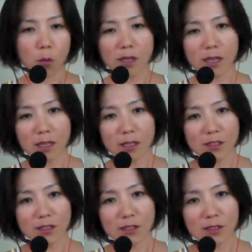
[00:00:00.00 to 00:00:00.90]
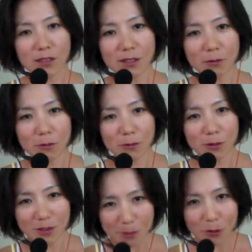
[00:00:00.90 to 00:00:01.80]
What is
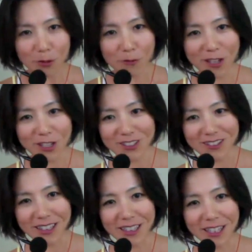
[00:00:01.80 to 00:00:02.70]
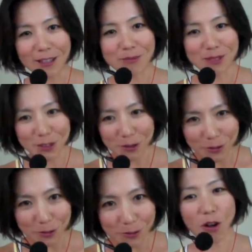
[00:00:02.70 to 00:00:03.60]
the motivation that keeps you
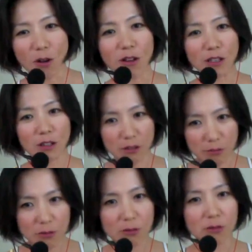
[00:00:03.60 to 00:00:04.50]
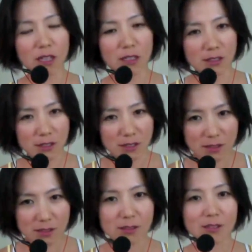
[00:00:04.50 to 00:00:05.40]
going through these
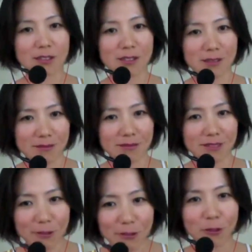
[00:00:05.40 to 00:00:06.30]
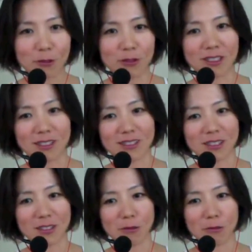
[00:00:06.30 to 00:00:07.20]
difficulties,
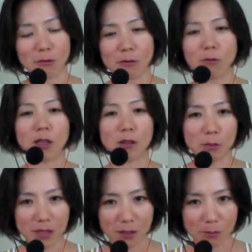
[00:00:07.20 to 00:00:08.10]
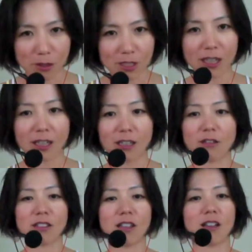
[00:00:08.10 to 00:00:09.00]
whether it be communicating
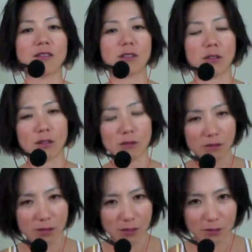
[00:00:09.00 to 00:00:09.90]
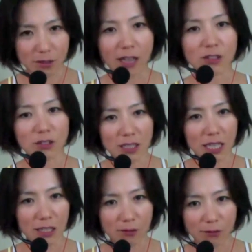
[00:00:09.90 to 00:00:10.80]
yourselves or, actually
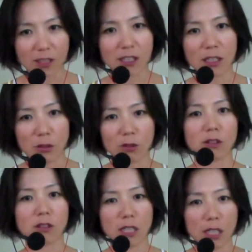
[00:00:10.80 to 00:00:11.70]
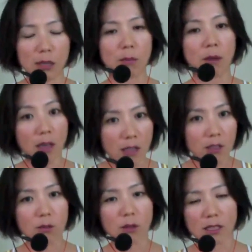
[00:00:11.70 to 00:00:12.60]
getting funding in order to keep
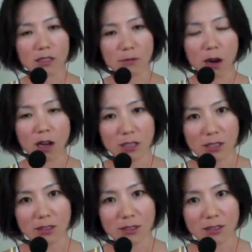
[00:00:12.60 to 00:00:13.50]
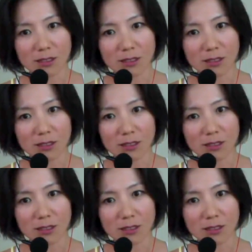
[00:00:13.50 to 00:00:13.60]
doing these projects?